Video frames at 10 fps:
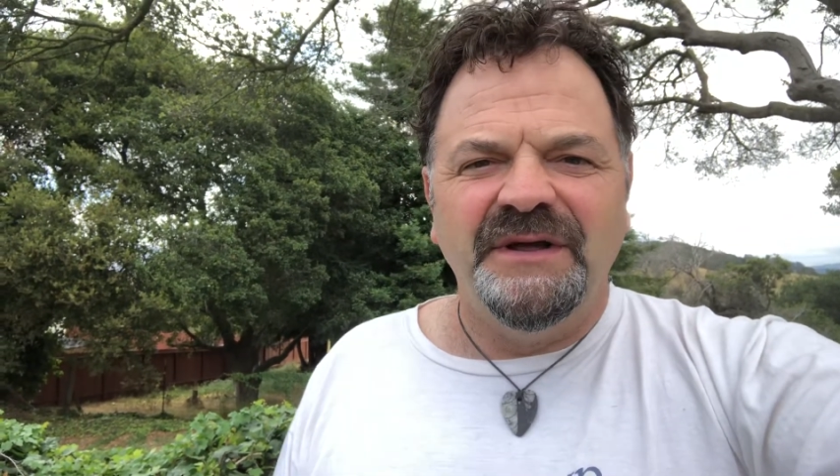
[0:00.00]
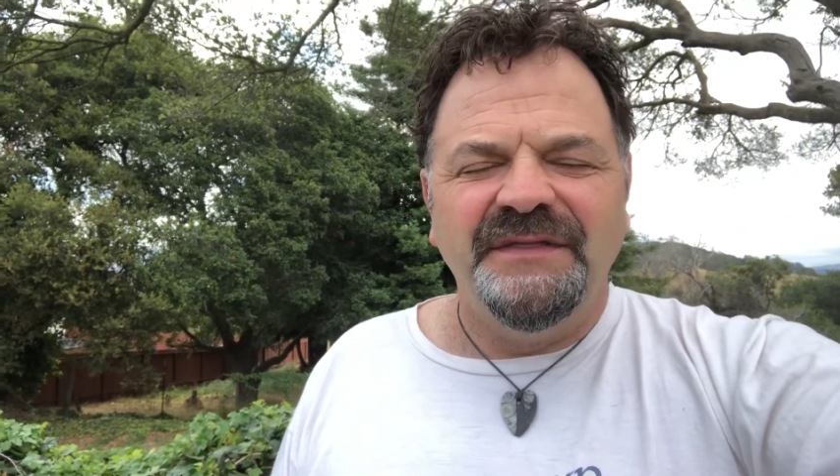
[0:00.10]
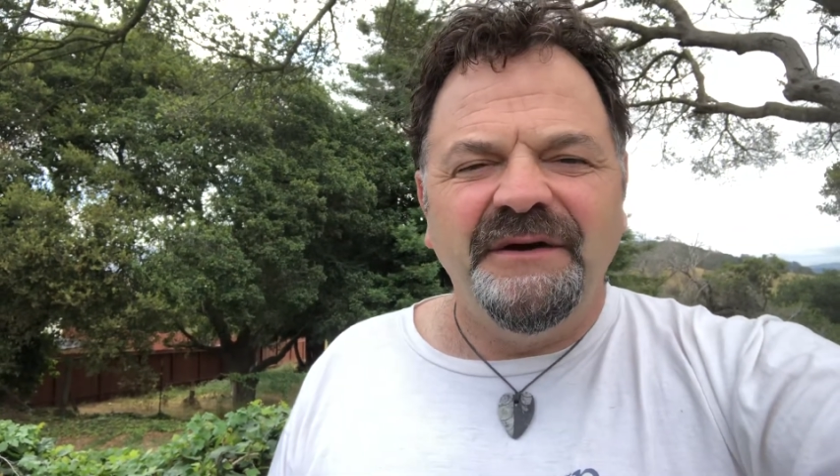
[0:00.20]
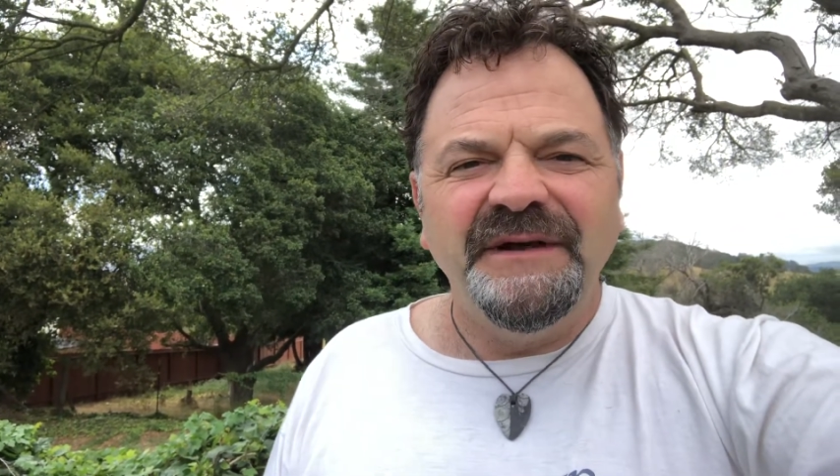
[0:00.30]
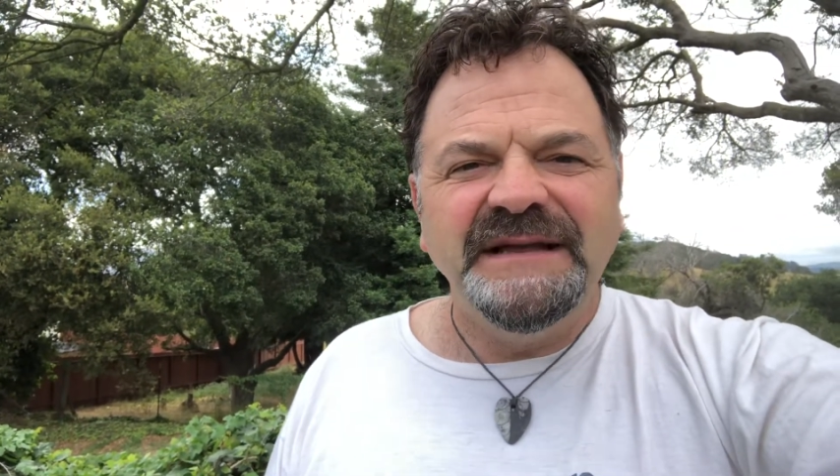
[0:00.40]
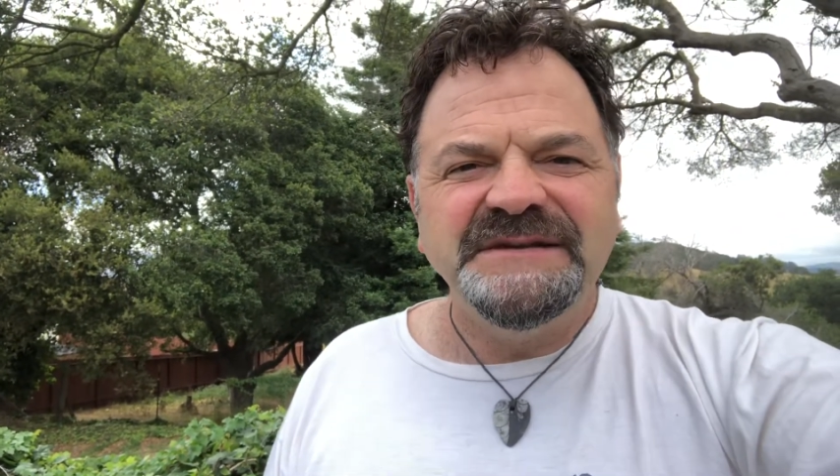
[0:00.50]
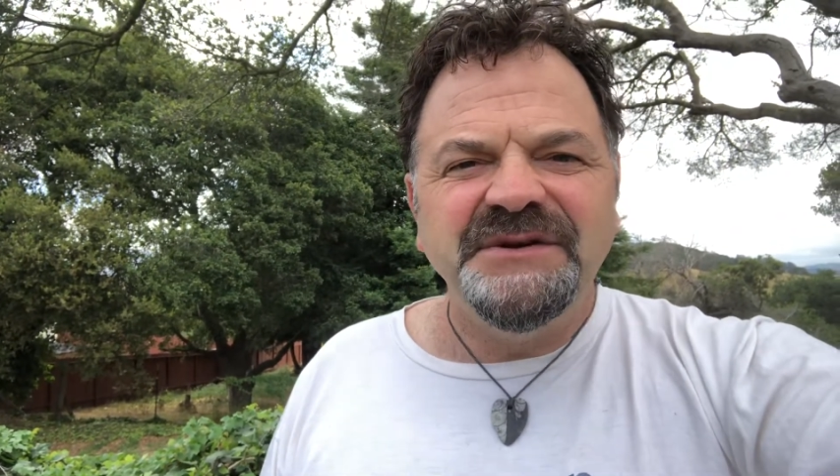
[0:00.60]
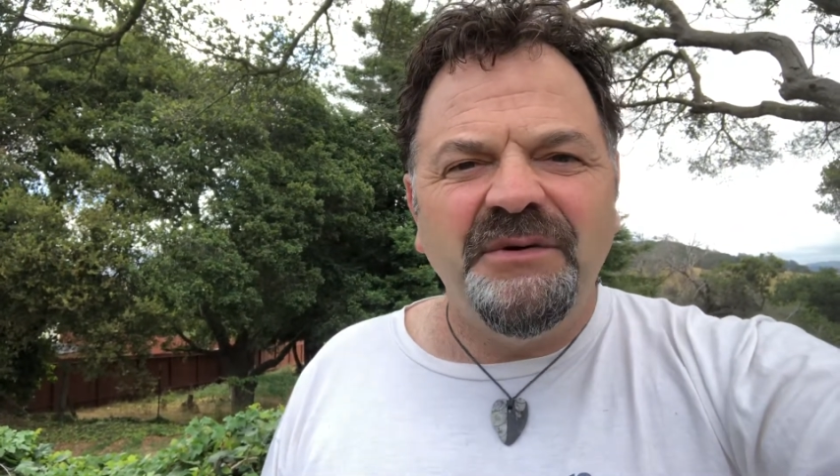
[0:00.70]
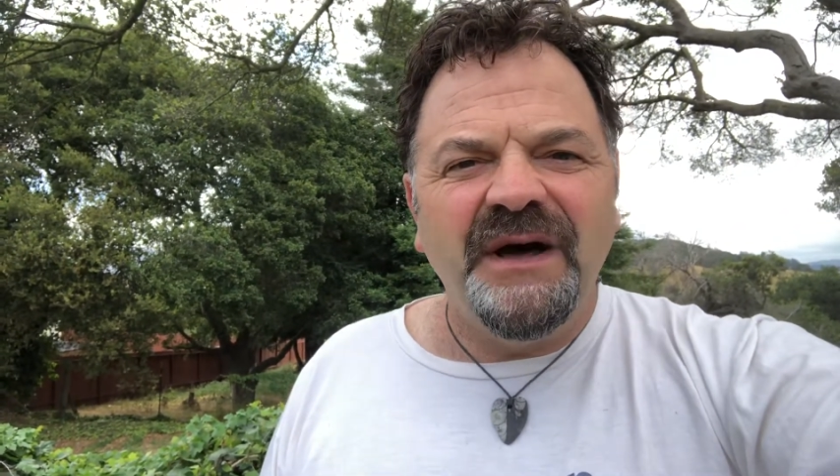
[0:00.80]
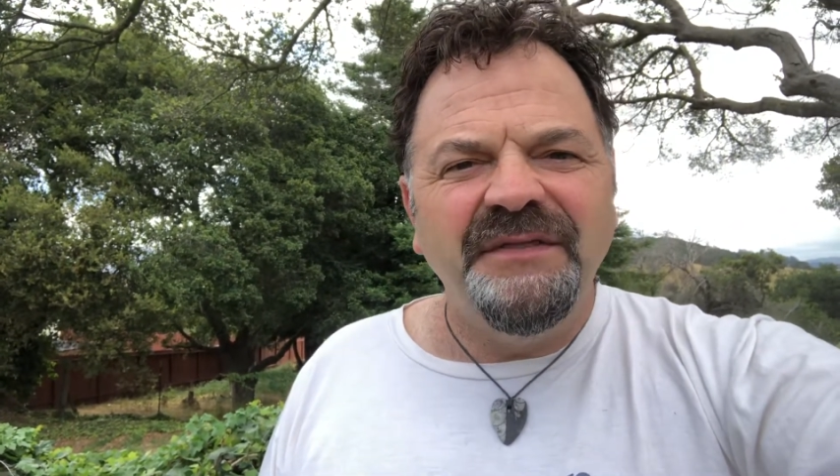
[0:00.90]
There is
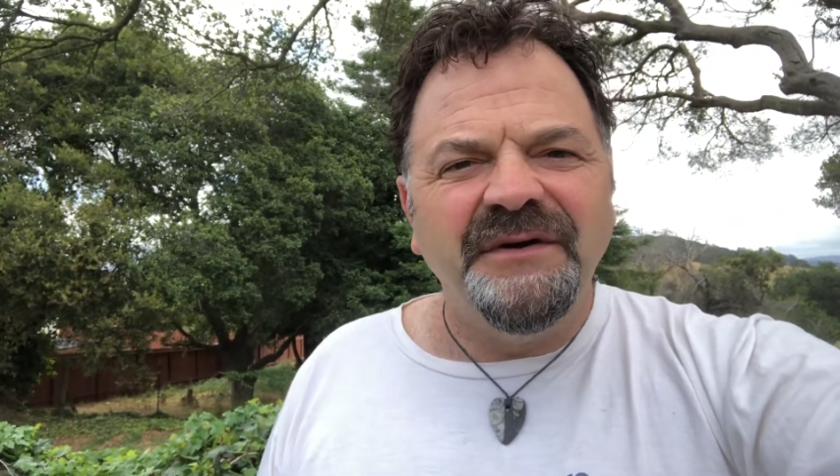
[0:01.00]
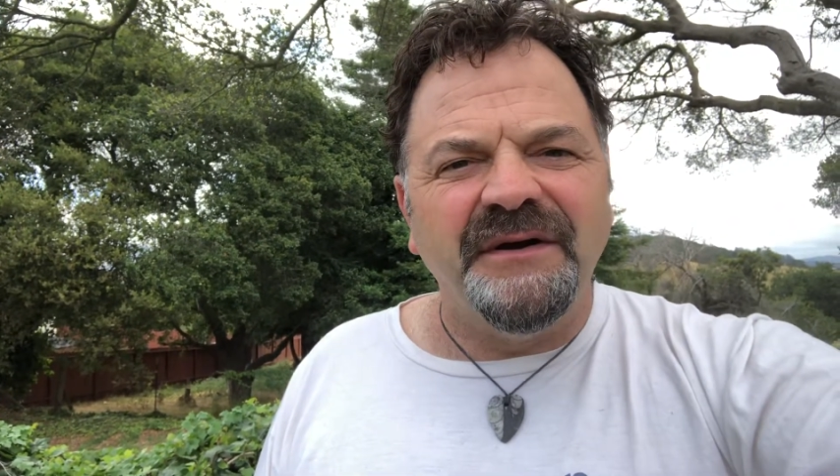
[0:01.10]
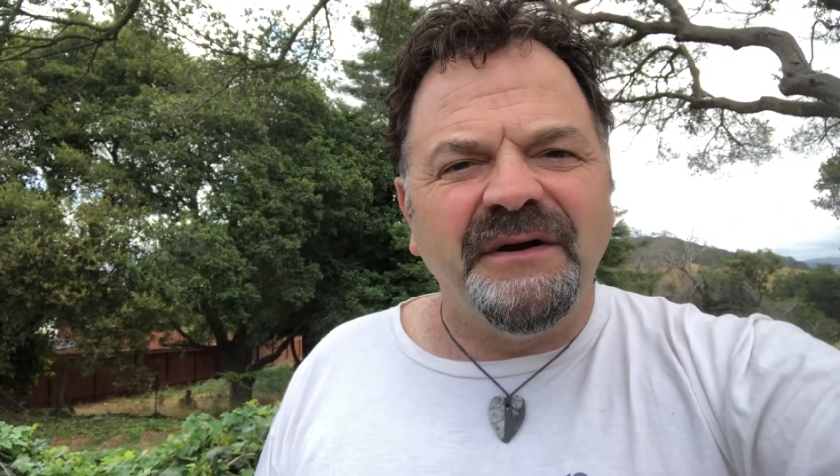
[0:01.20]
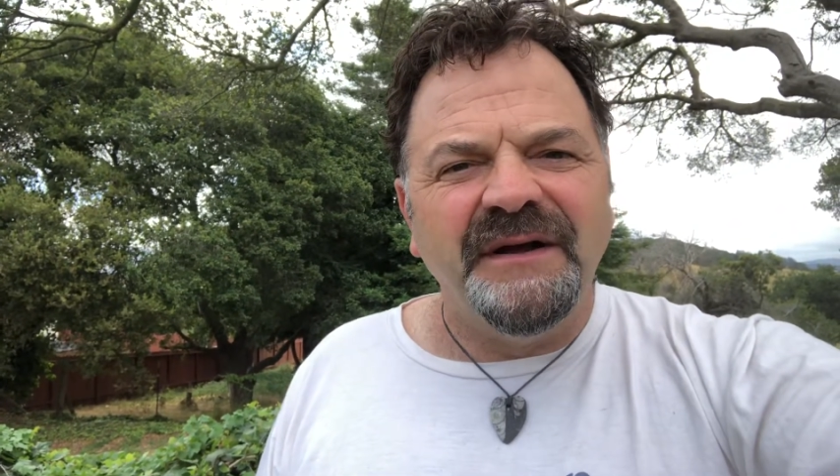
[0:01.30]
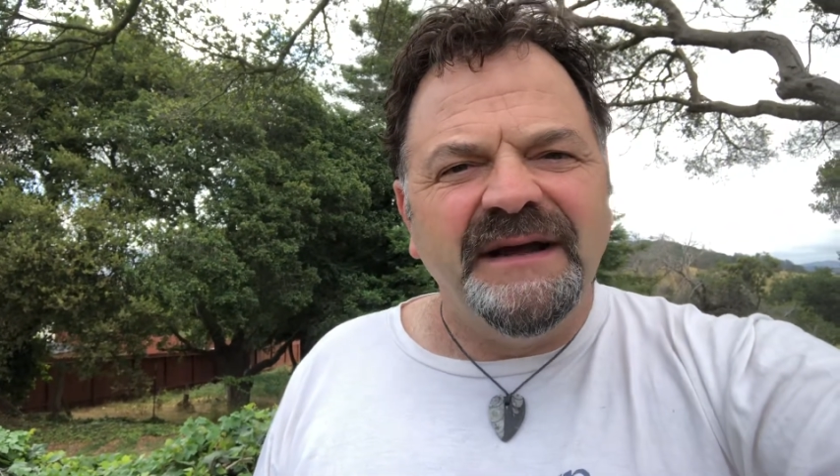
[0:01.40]
no other.